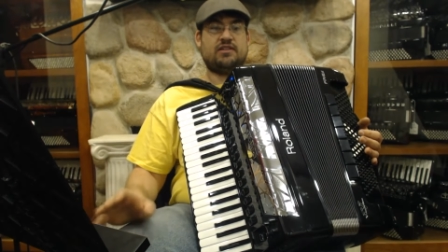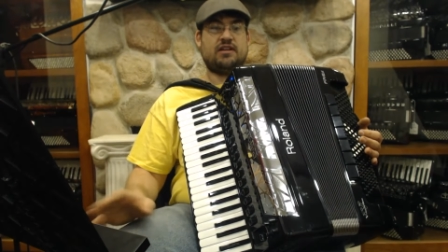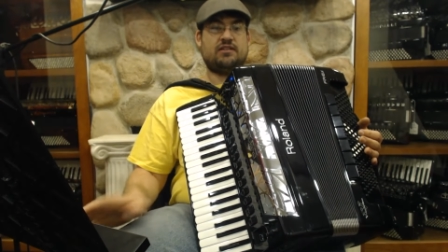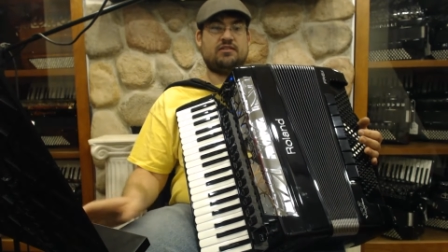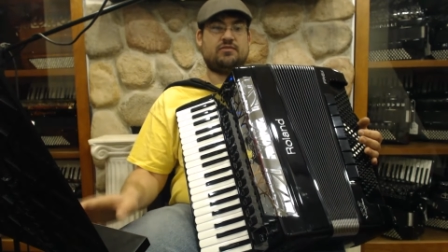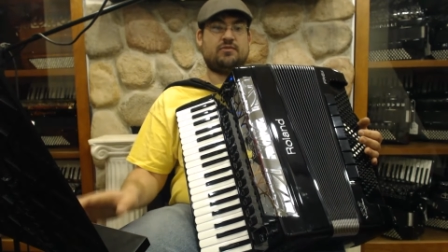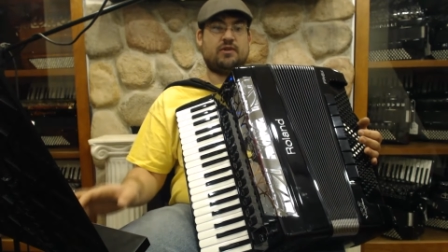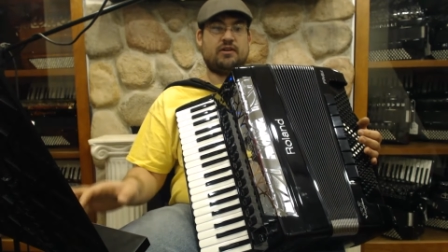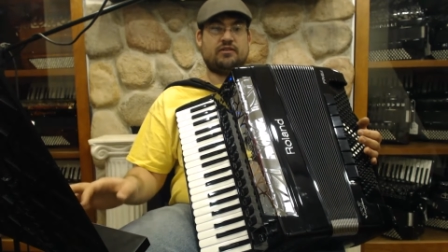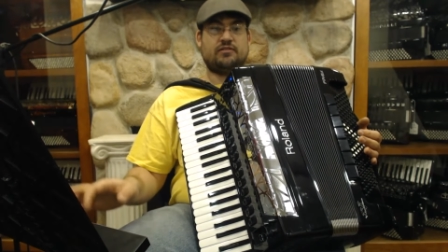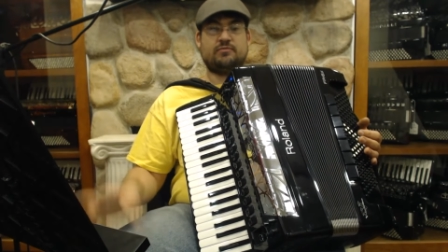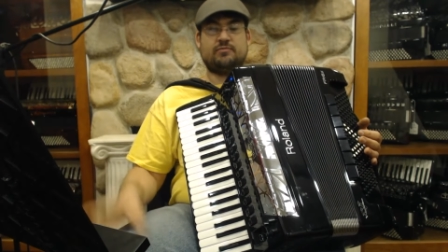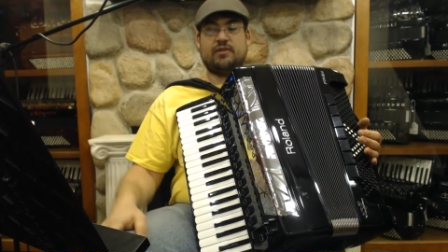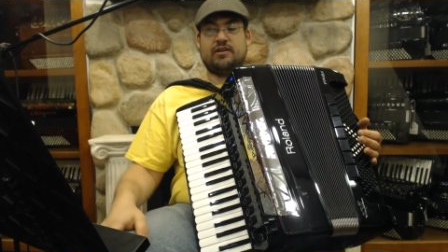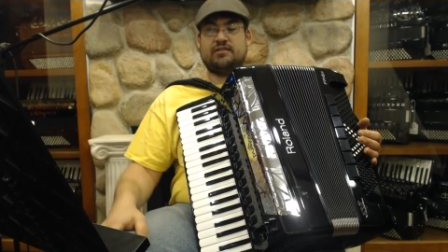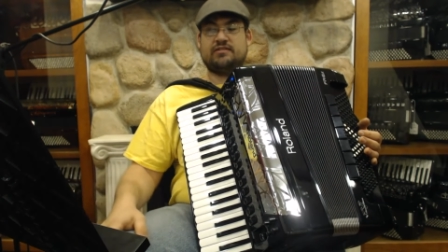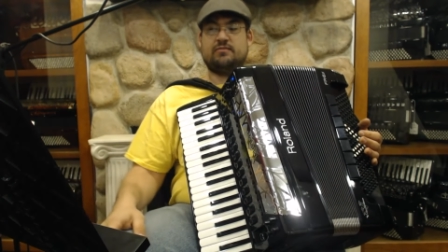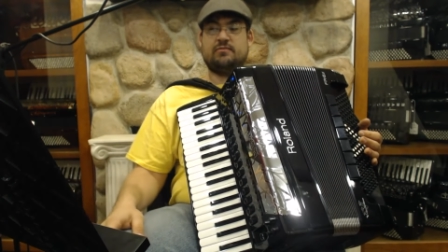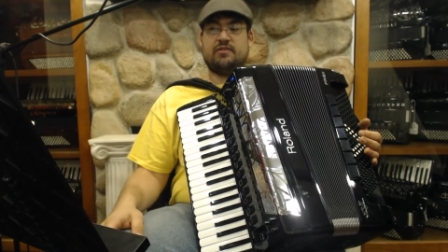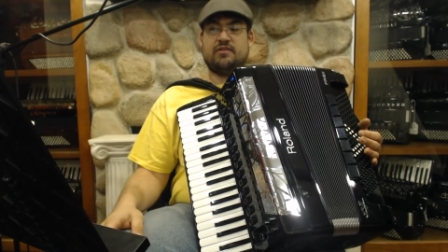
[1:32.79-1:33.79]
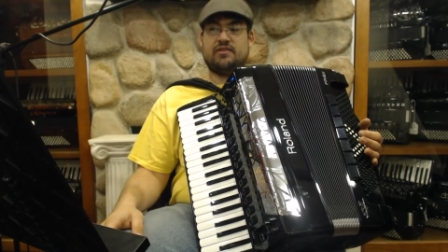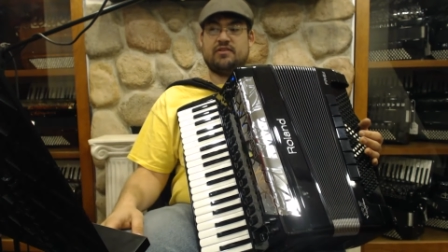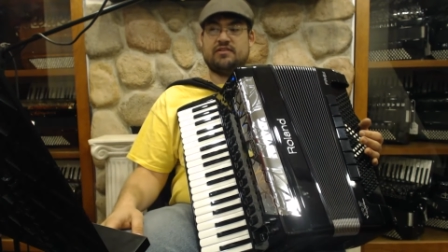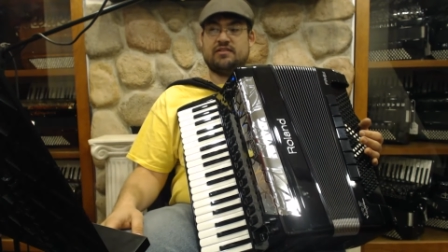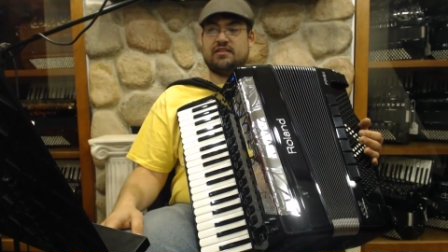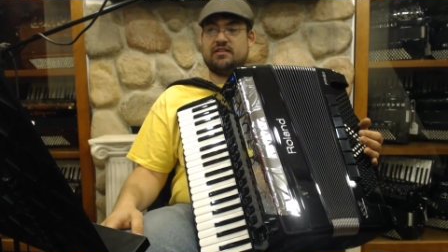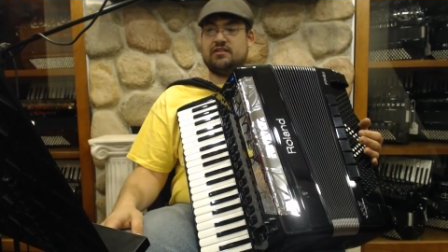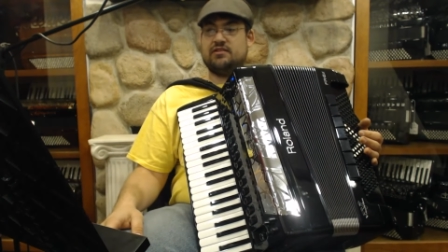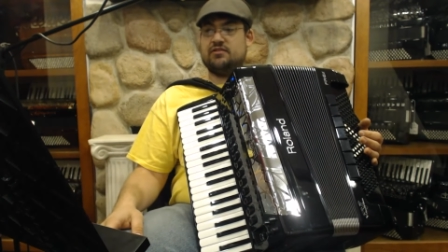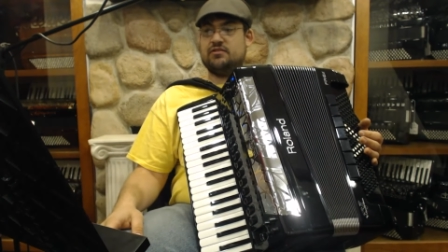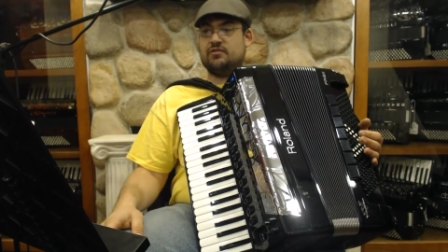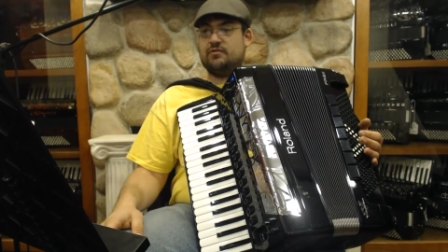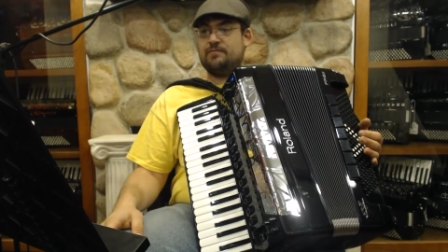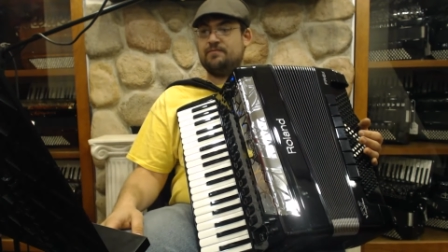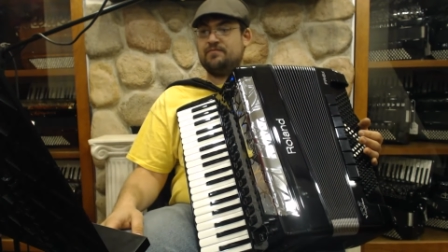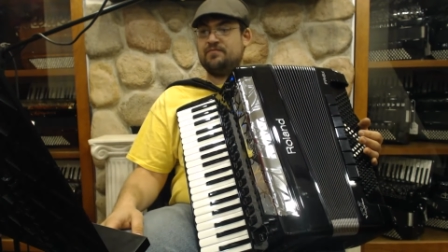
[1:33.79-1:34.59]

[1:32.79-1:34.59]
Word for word: I just want to explain some of the things it can do.